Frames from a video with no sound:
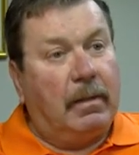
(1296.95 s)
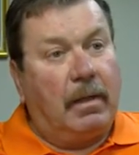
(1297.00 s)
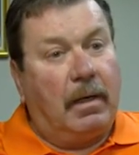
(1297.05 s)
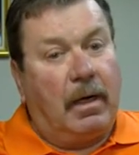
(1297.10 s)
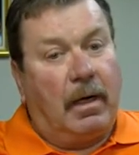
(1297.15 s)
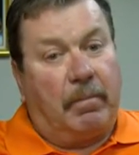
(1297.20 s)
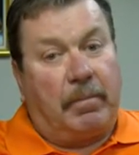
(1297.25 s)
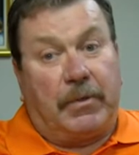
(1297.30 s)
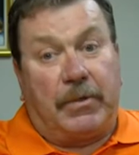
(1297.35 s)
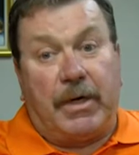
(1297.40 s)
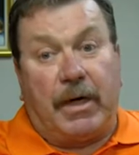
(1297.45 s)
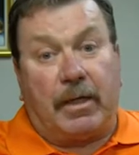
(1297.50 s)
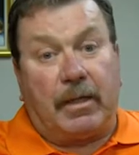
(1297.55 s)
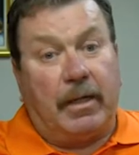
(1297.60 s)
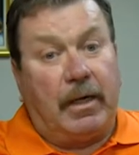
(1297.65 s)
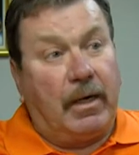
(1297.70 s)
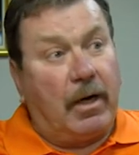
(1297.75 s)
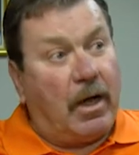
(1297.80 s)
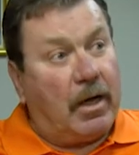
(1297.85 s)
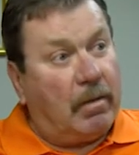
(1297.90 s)

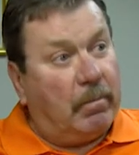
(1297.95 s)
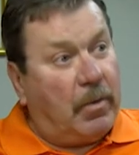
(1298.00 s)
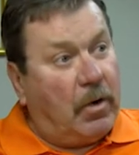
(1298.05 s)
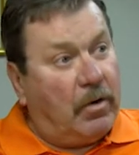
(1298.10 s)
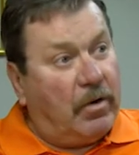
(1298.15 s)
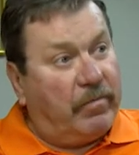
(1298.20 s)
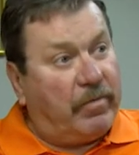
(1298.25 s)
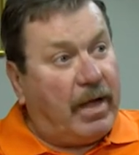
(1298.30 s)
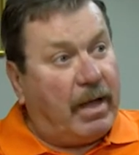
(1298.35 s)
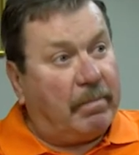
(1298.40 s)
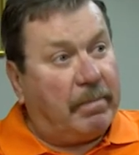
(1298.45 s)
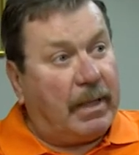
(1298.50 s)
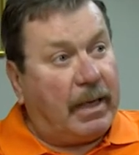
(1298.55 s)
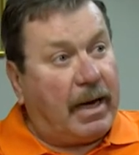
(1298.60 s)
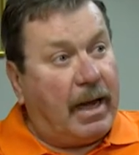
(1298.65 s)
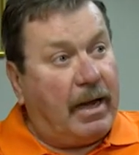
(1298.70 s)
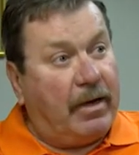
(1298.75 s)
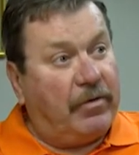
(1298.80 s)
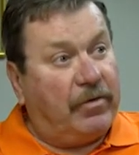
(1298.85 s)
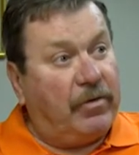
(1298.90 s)
Particularly in automotive
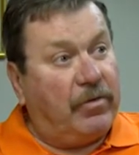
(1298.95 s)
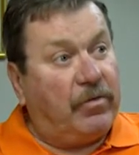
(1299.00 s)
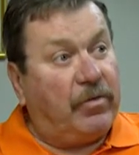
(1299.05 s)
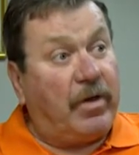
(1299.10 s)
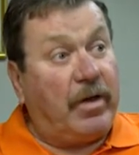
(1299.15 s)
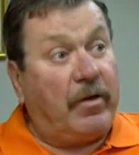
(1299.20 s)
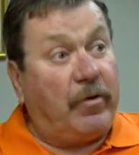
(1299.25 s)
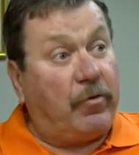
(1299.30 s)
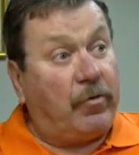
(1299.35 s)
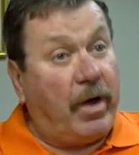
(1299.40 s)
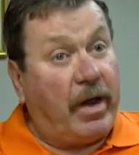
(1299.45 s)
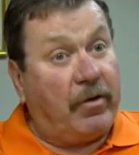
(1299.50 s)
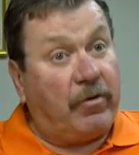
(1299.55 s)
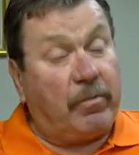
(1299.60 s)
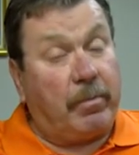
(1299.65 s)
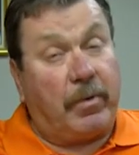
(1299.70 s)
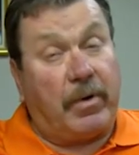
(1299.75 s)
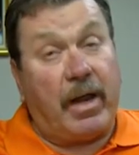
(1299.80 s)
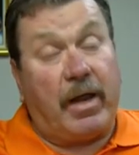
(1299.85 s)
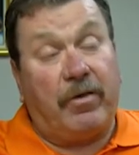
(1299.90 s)
applications and in
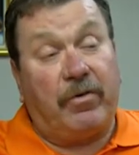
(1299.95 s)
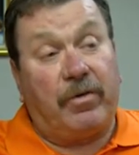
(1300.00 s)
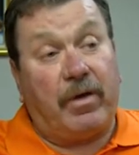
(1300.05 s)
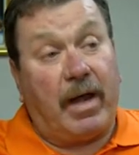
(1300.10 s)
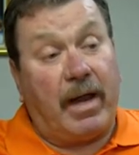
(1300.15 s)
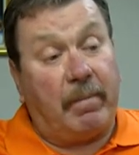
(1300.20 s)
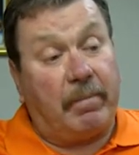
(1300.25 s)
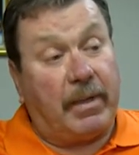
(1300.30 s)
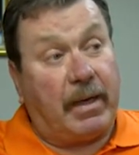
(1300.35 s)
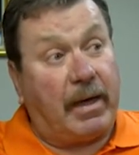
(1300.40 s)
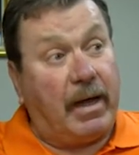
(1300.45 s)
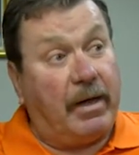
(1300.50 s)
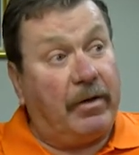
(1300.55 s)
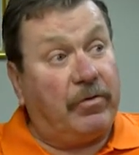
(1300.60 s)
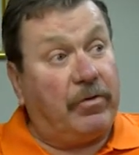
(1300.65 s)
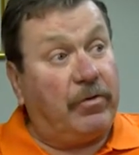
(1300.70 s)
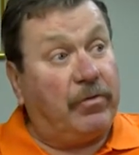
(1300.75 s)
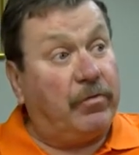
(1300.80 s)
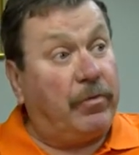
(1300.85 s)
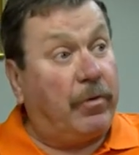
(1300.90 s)
transportation
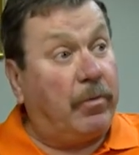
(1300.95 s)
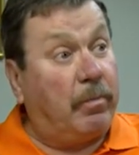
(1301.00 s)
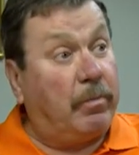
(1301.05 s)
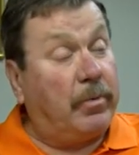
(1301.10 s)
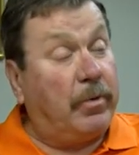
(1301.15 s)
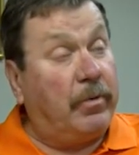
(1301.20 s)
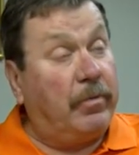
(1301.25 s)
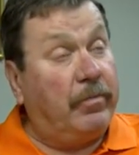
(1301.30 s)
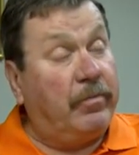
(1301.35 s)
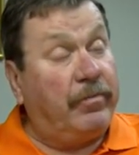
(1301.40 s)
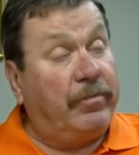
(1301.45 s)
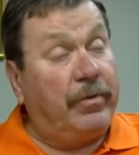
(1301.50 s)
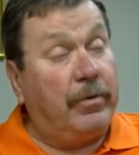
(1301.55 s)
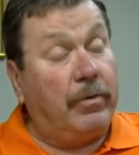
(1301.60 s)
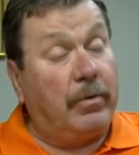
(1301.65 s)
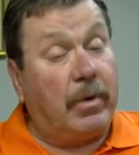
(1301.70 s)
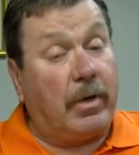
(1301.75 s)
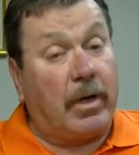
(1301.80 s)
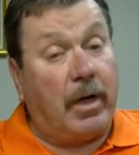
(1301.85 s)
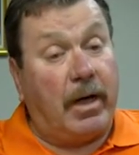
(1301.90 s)
applications for improved
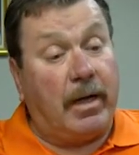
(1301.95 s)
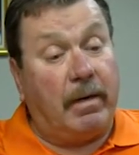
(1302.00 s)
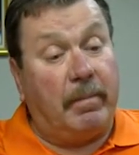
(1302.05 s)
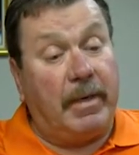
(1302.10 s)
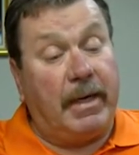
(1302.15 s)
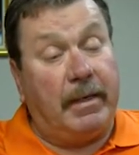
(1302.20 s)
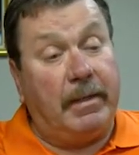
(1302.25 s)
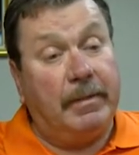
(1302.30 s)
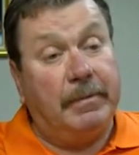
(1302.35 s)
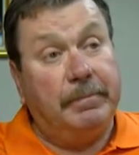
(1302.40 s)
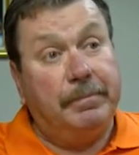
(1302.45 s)
fuel economy.